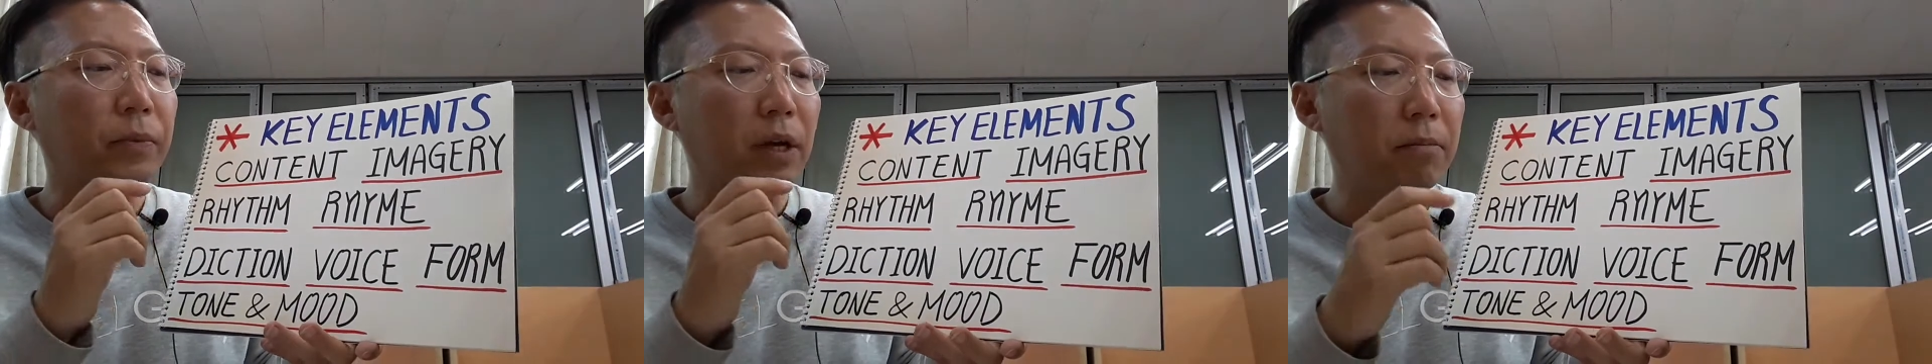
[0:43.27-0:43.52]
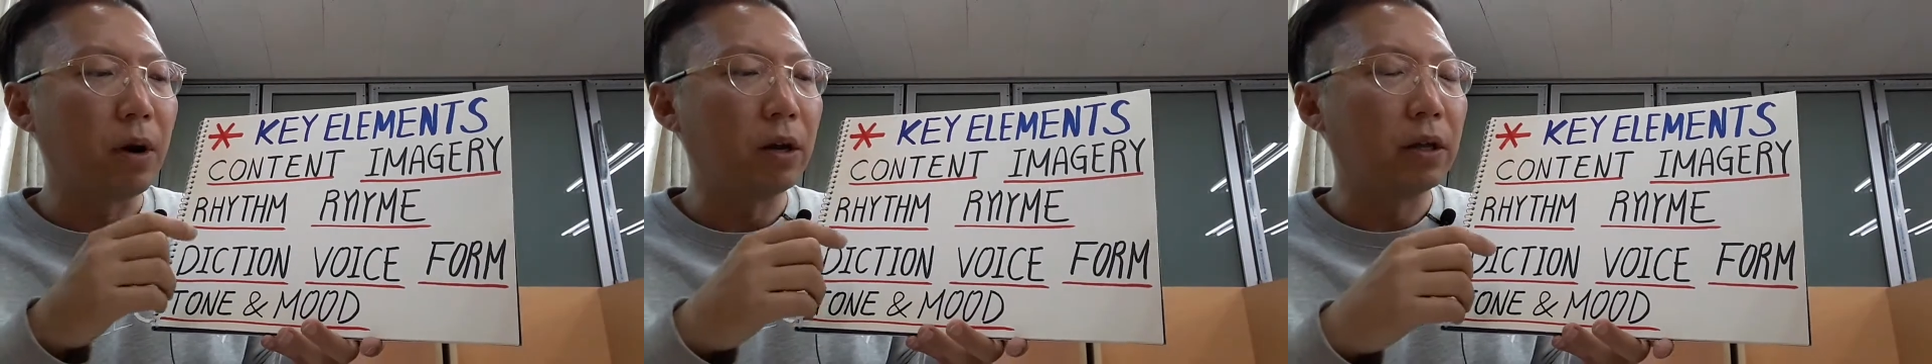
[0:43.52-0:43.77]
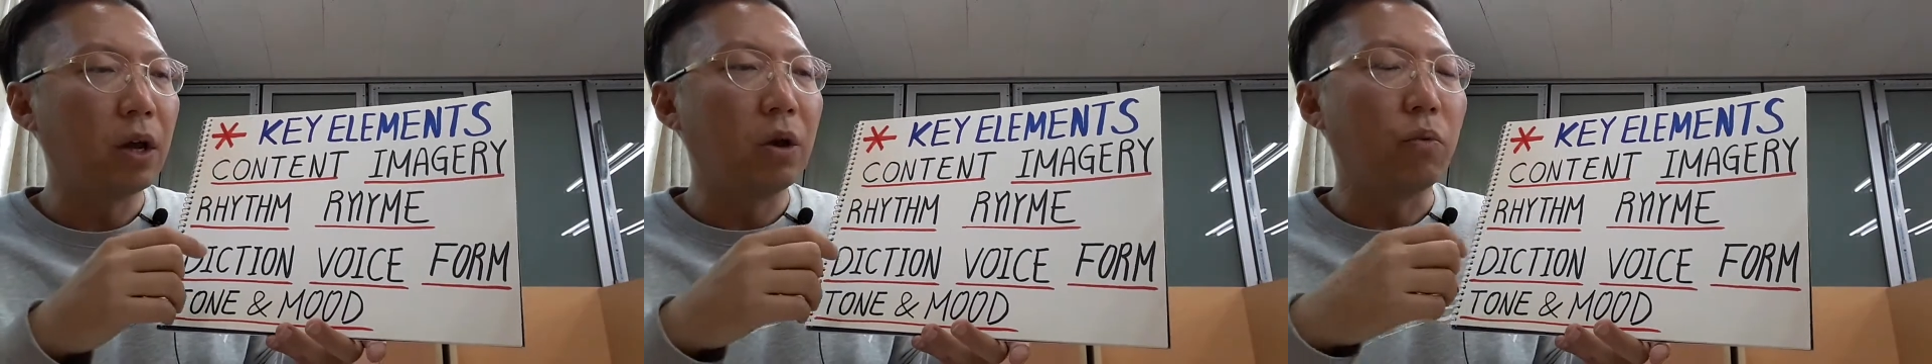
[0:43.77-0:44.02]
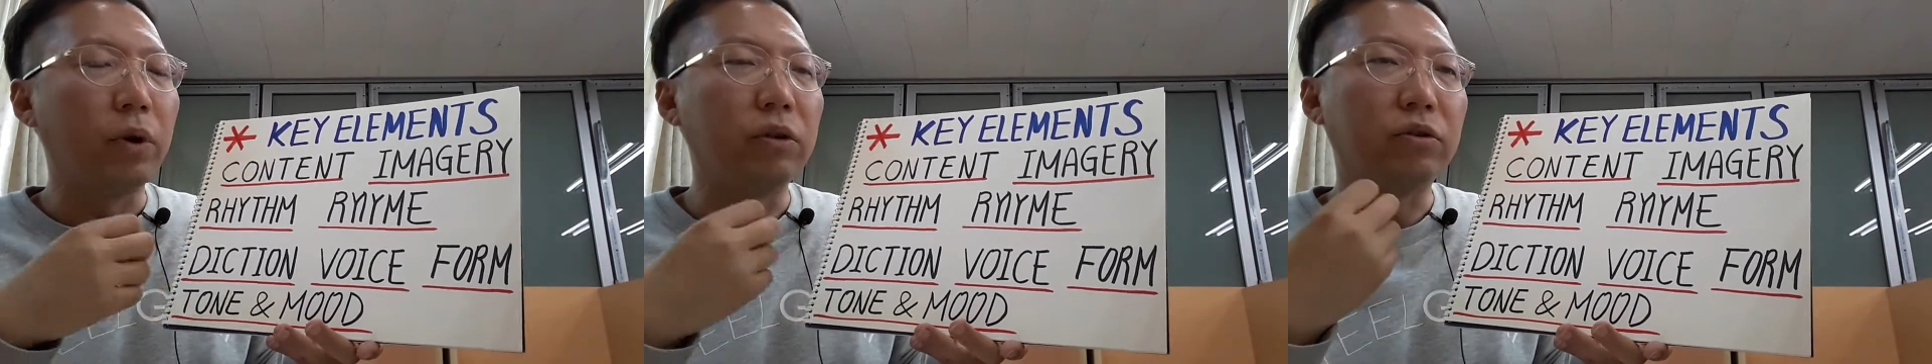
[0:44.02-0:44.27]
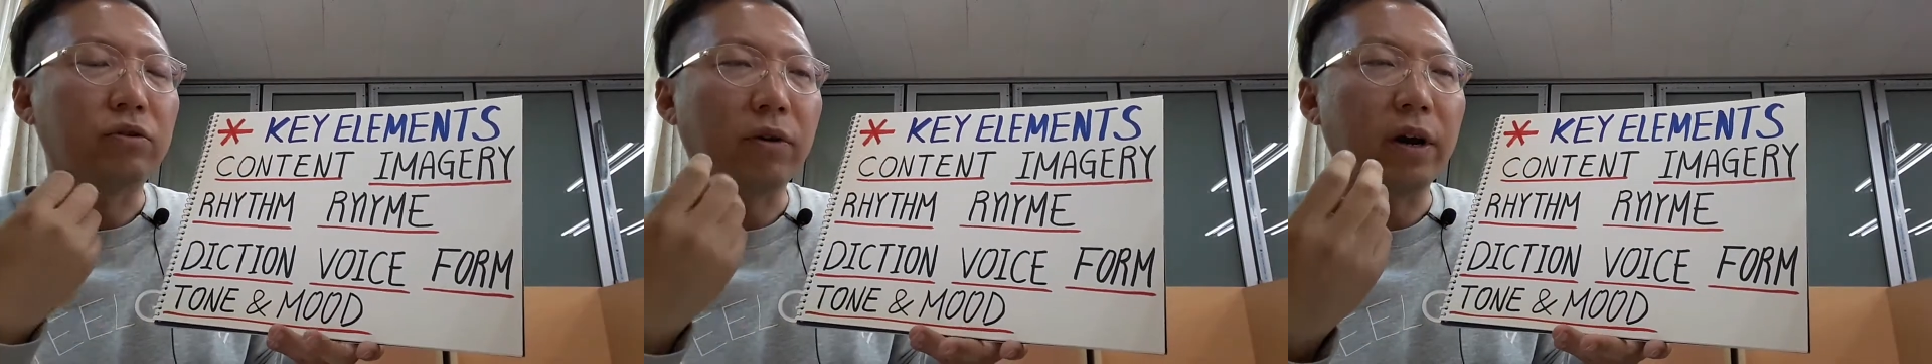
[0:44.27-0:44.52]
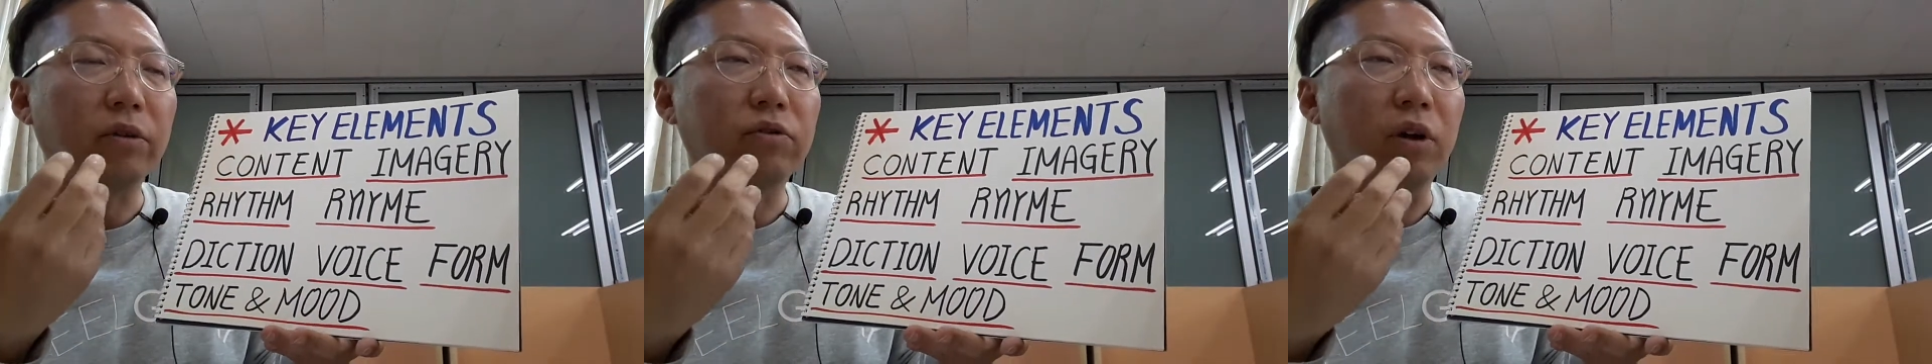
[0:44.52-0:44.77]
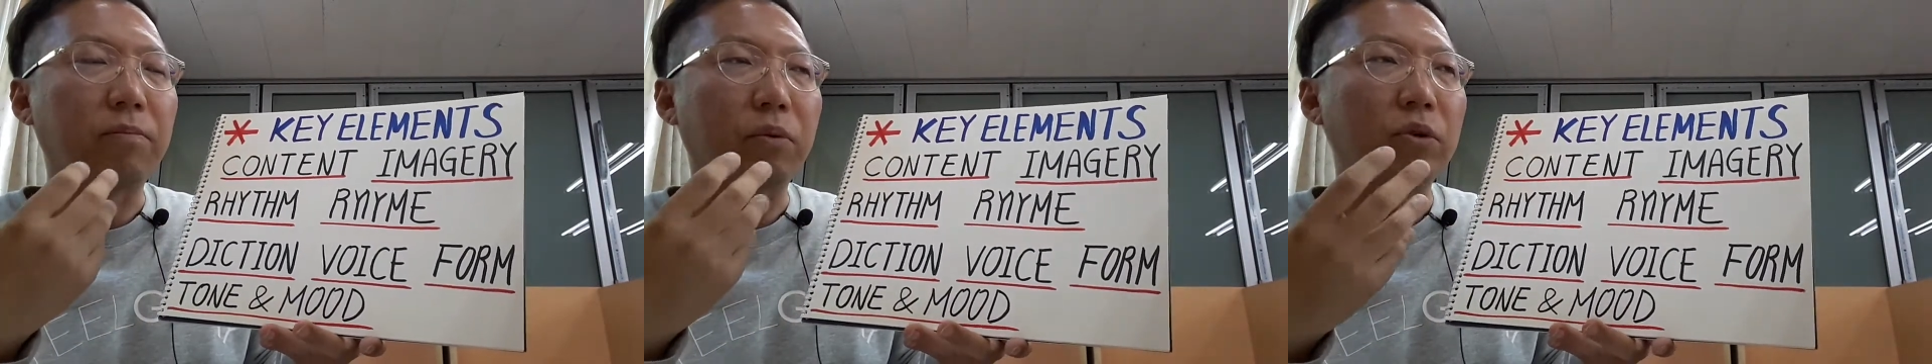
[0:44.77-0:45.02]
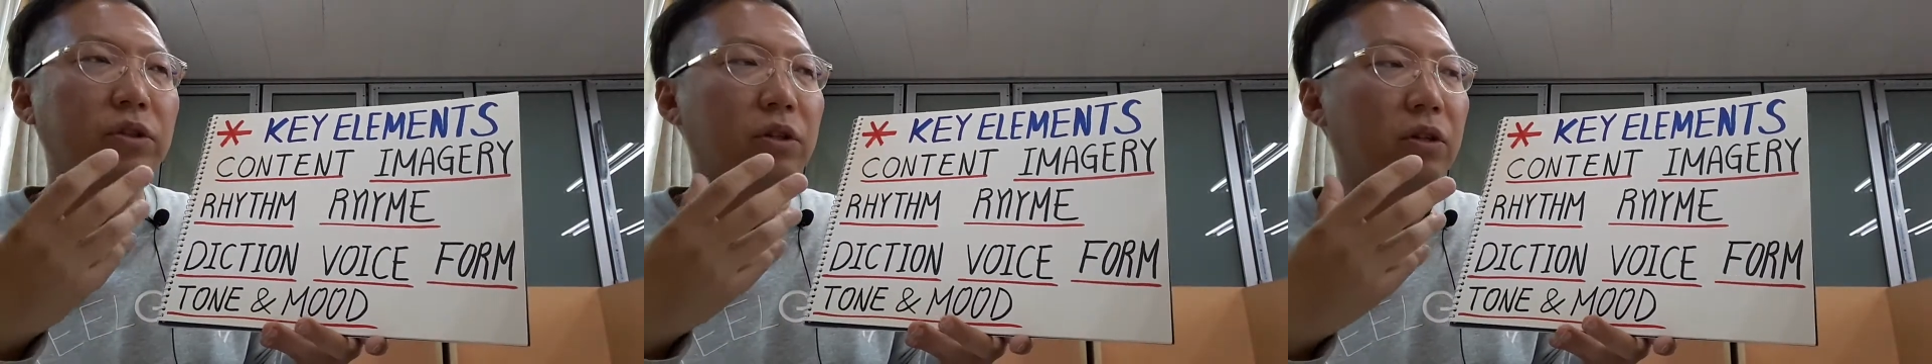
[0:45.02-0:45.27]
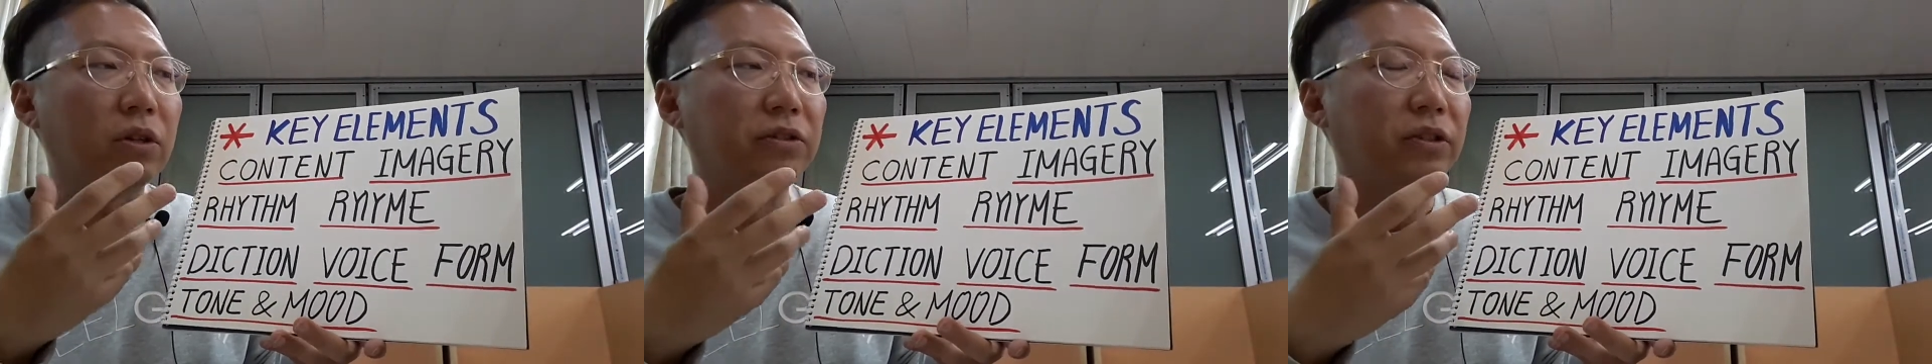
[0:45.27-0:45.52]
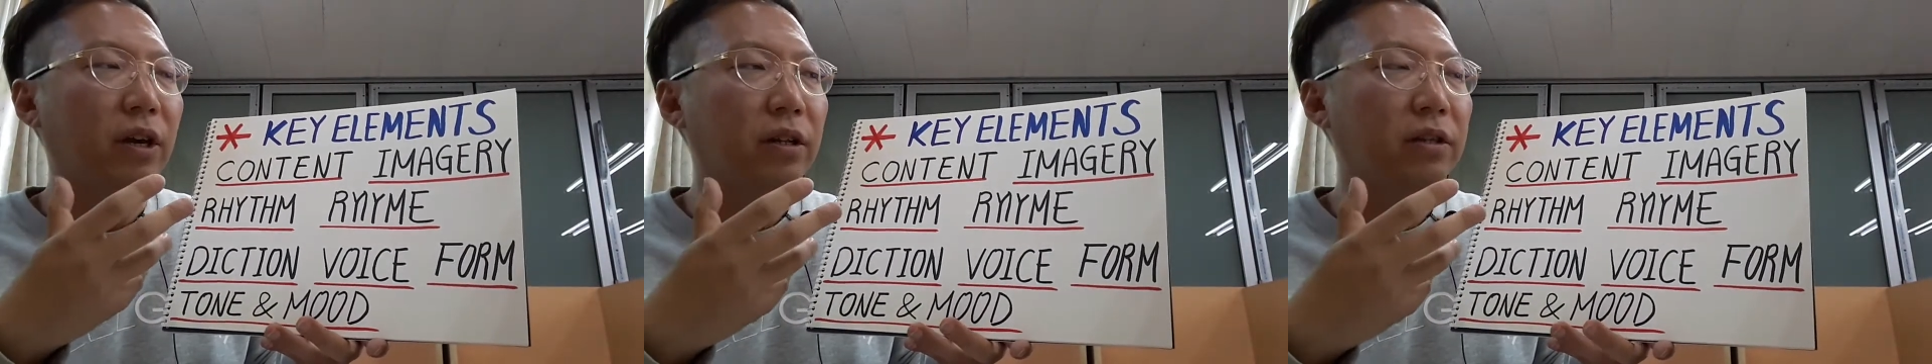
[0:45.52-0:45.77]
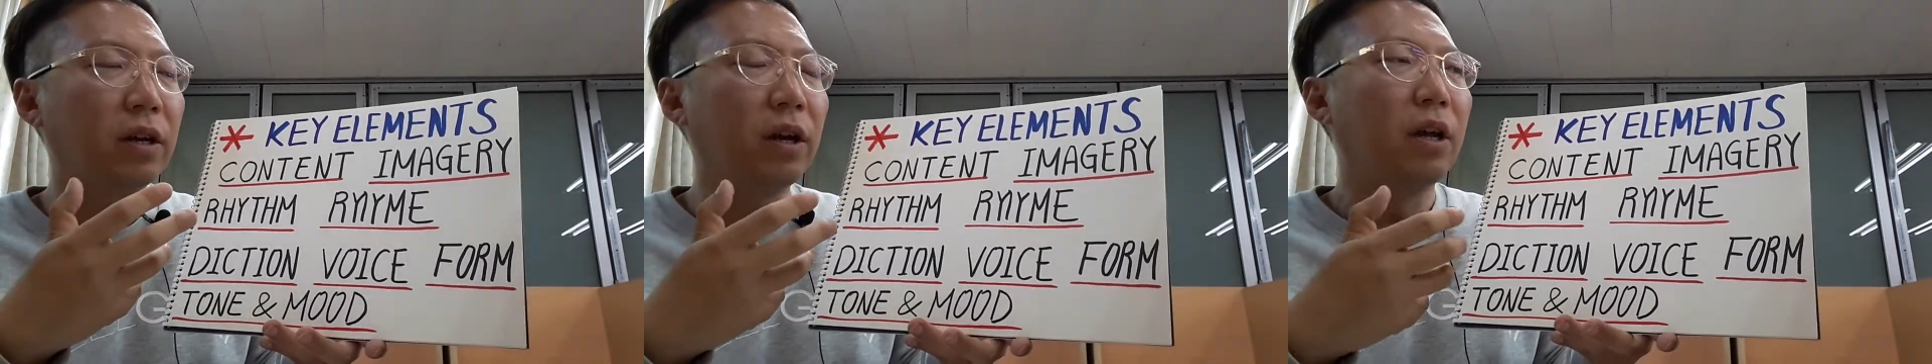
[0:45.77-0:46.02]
But when you try to approach and understand